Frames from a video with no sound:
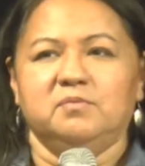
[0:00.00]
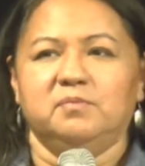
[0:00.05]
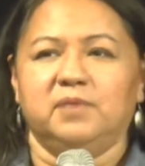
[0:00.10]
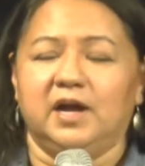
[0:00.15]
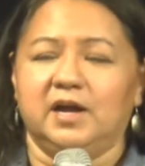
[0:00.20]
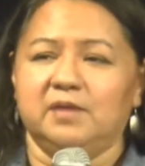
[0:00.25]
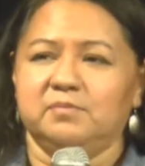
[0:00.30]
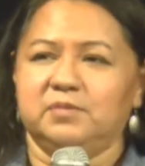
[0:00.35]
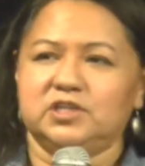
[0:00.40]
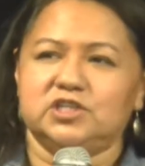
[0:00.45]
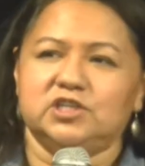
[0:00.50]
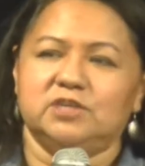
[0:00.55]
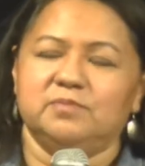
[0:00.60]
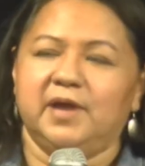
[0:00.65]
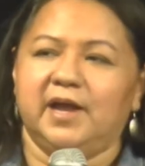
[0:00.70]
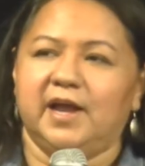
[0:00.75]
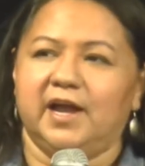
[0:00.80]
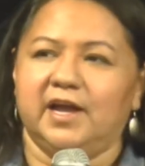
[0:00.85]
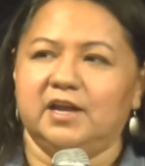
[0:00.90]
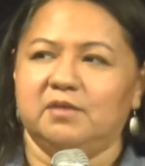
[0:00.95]
My
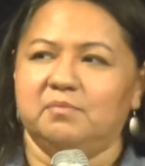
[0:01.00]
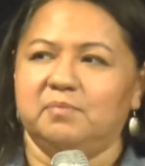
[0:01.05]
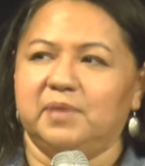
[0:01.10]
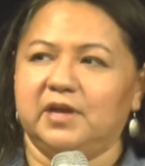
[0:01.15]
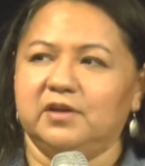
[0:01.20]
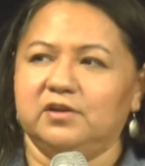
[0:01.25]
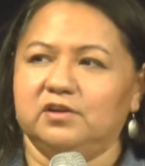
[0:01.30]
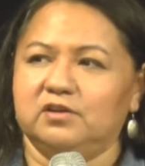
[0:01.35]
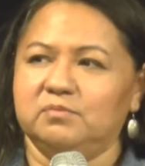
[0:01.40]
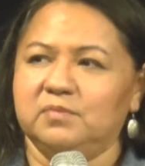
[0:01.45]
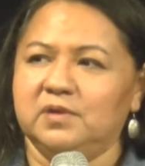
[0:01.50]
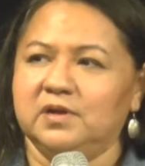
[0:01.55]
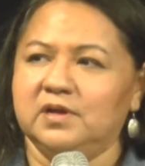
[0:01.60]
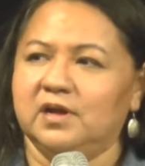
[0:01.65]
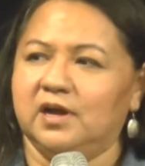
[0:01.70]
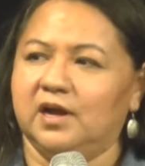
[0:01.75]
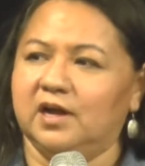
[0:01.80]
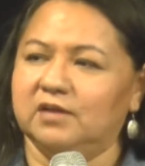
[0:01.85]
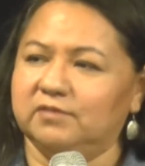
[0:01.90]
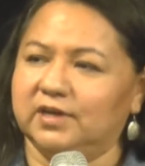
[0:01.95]
Musham had a bedroom
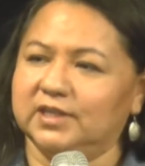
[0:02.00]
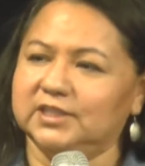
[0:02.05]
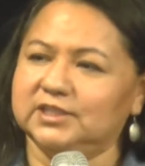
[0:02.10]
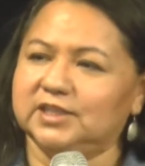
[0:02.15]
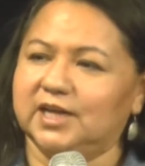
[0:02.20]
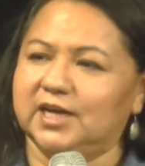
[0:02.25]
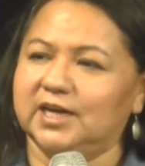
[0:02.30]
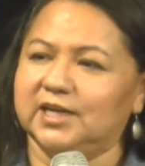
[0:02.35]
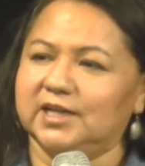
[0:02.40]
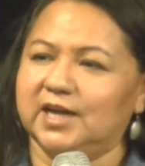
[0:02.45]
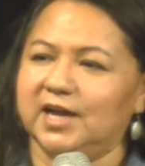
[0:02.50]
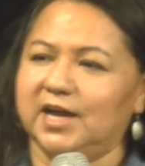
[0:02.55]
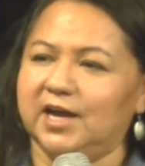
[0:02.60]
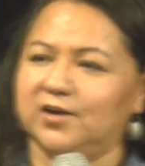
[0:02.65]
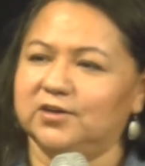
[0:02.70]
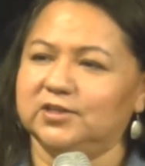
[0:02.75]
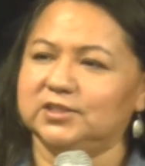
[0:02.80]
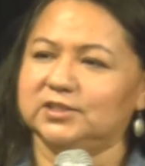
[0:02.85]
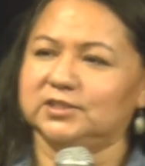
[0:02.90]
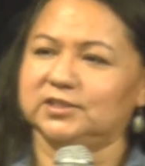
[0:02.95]
on one side of the
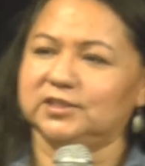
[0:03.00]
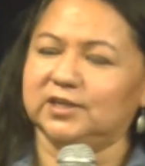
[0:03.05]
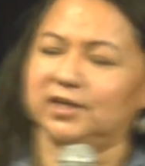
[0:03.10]
house,